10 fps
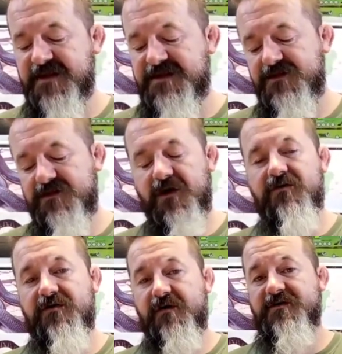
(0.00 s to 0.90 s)
They do
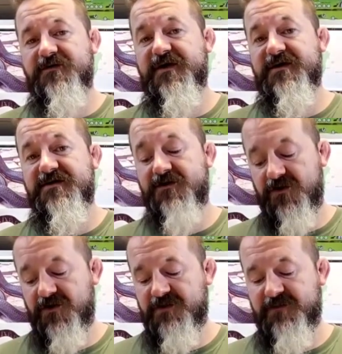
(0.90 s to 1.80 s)
not grow as big as the
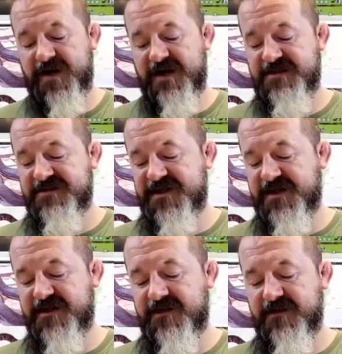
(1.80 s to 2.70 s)
northern pine
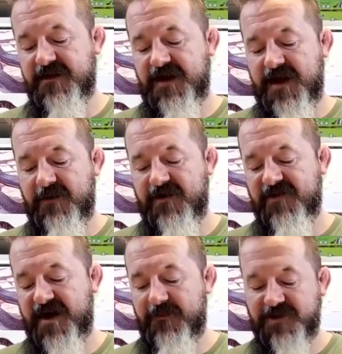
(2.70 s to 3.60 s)
snake,
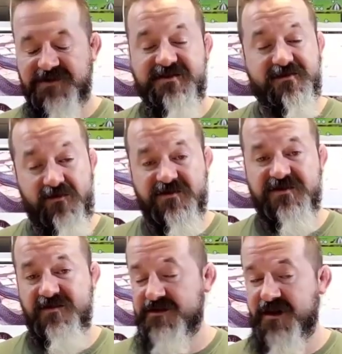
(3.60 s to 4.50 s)
however, which is
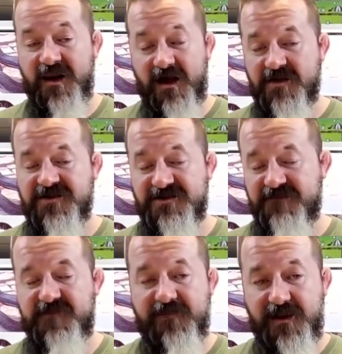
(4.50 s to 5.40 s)
also the largest
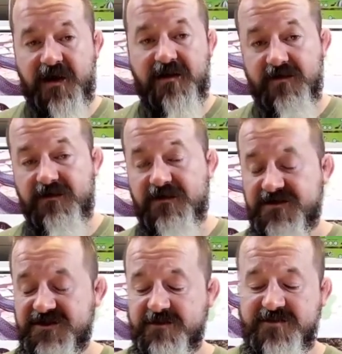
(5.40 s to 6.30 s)
of the
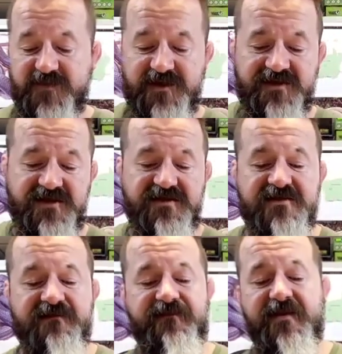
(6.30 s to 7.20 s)
melanoleucus
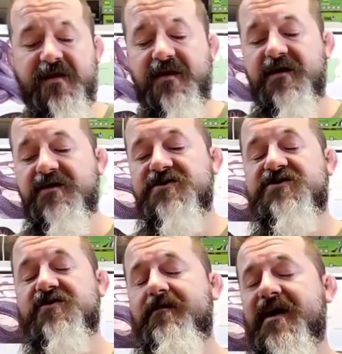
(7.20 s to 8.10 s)
subspecies.
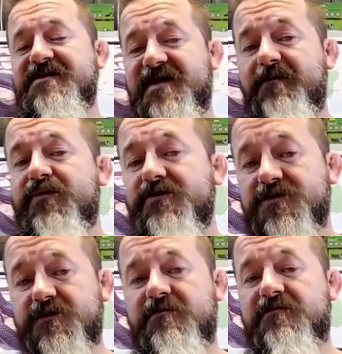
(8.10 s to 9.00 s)
Some
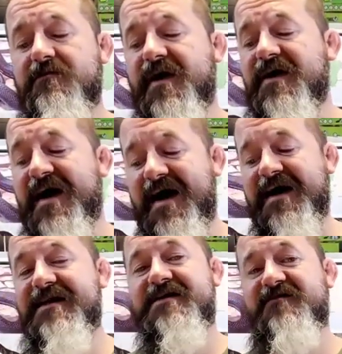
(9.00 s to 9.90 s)
examples will remain
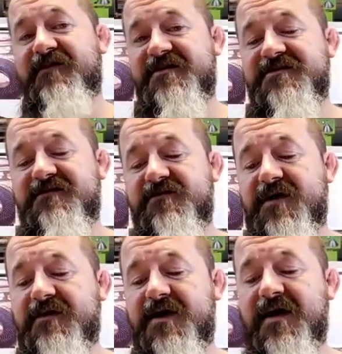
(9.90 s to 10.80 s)
highly defensive
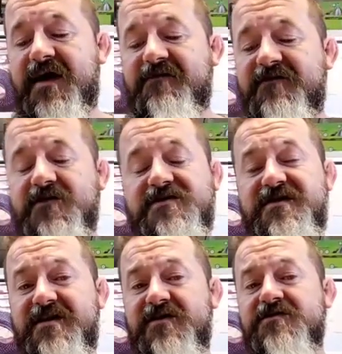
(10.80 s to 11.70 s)
throughout their life,
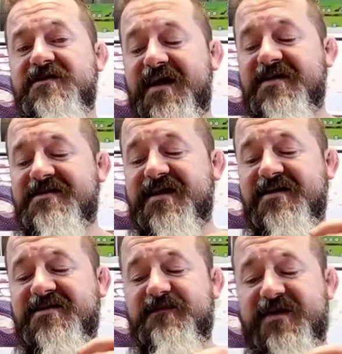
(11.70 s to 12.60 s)
utilizing
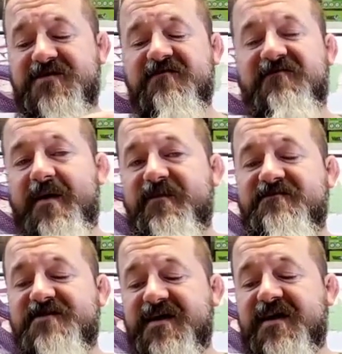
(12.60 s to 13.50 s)
a special flap
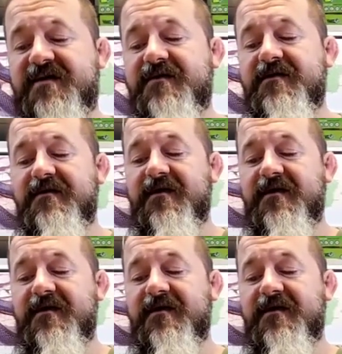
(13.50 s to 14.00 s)
of skin,